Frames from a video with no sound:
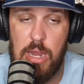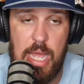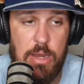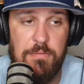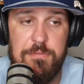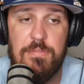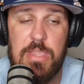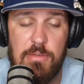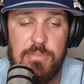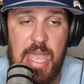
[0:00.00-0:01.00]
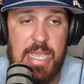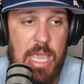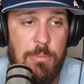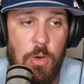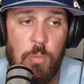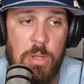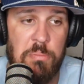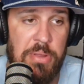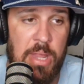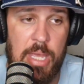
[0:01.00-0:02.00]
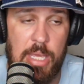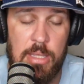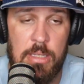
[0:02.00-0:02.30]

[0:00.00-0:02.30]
I know 50 of that came on one play,